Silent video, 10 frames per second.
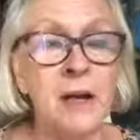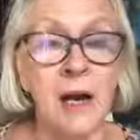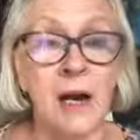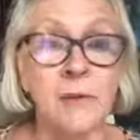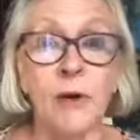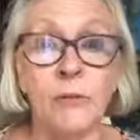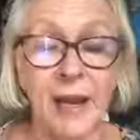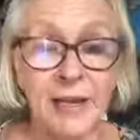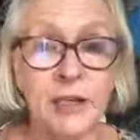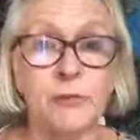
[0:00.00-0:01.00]

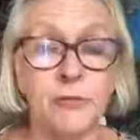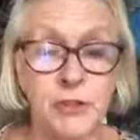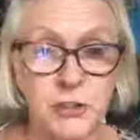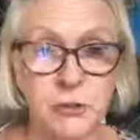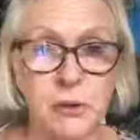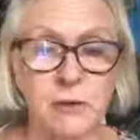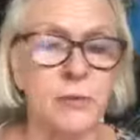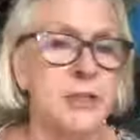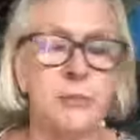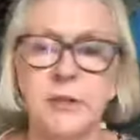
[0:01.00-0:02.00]
Oregano for sure.
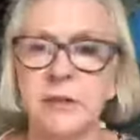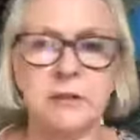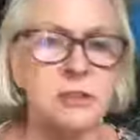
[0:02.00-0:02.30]
When you put